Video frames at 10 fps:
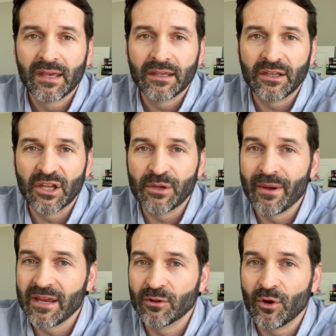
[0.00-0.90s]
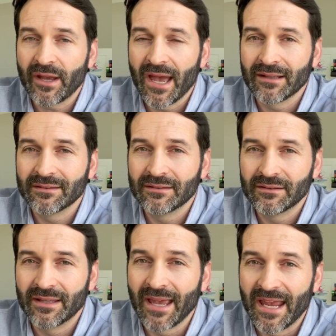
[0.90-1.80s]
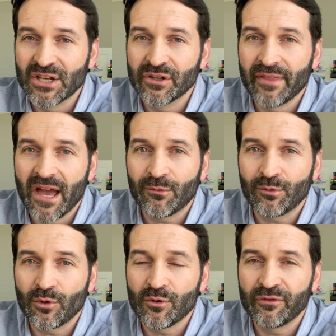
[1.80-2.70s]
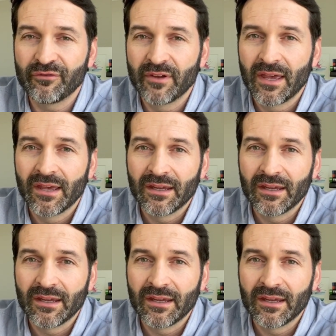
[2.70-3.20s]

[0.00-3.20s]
you may look at the age of that roof.